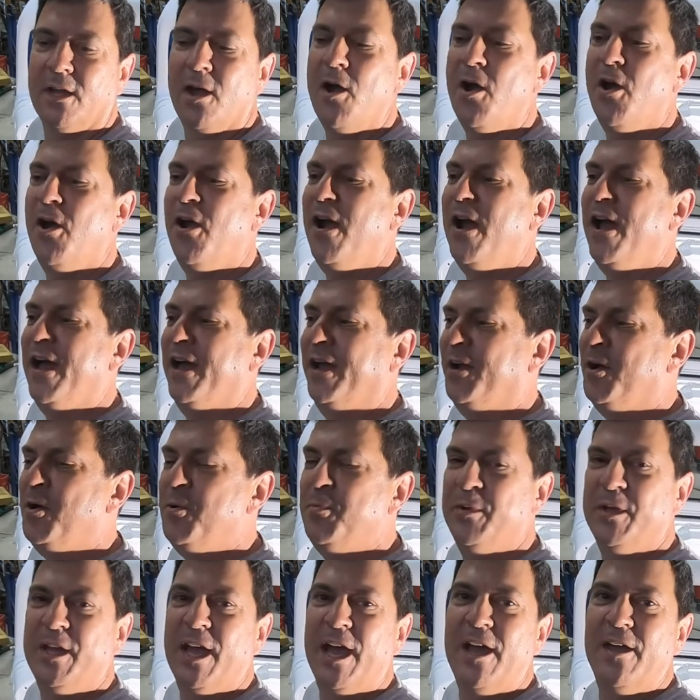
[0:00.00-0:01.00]
All right,
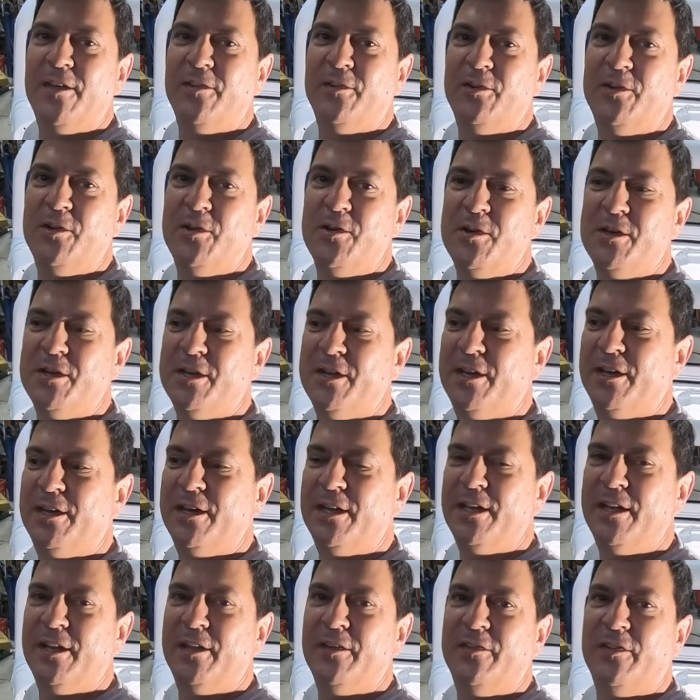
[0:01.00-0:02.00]
hope you guys are doing
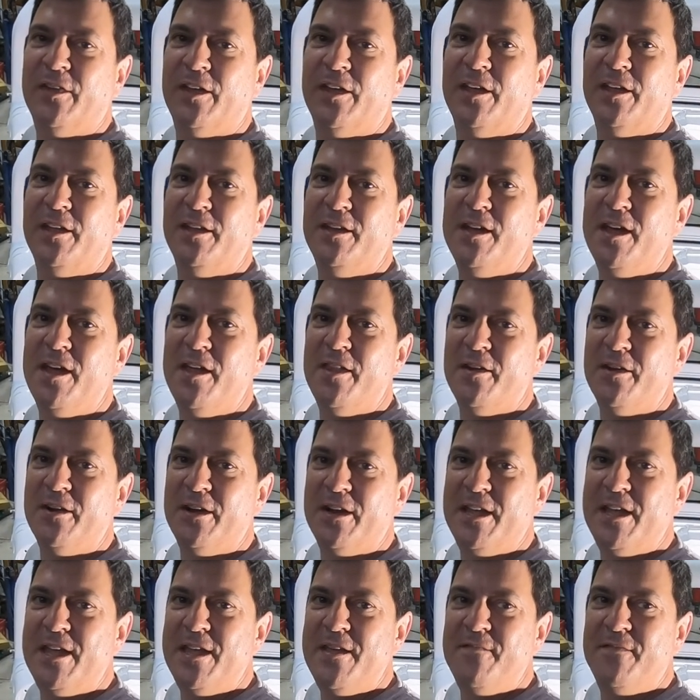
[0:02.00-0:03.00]
good. It's another
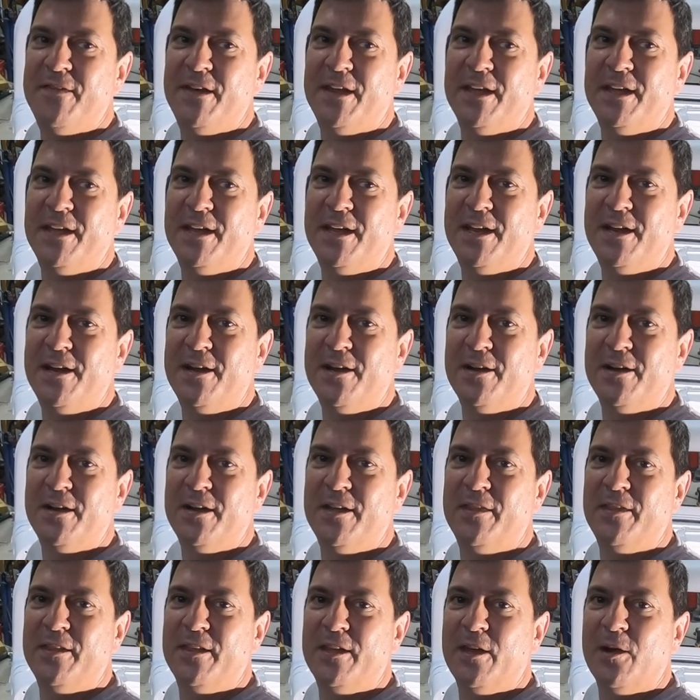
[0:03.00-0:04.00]
evening here
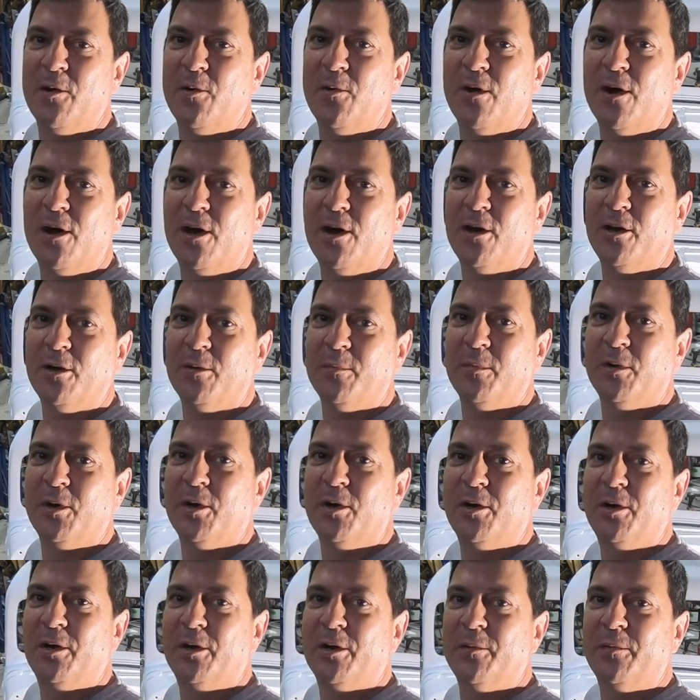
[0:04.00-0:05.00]
in the old hog
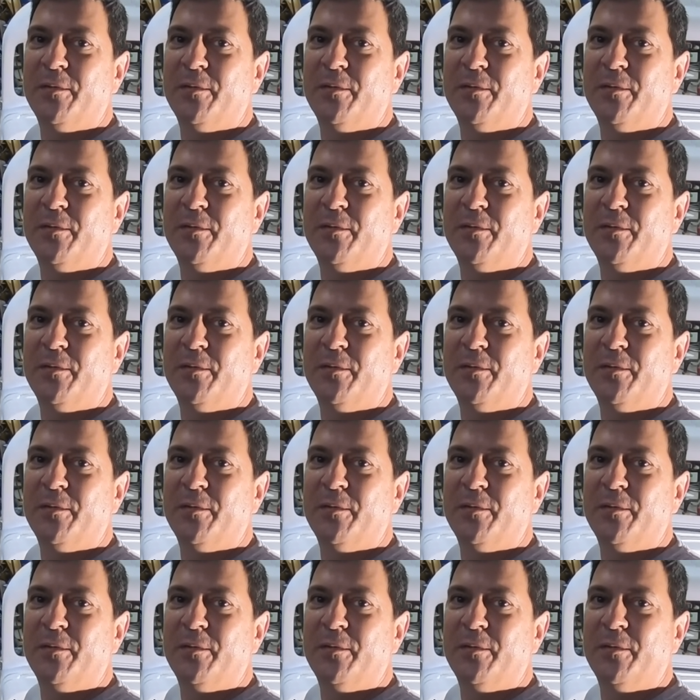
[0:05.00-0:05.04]
barn,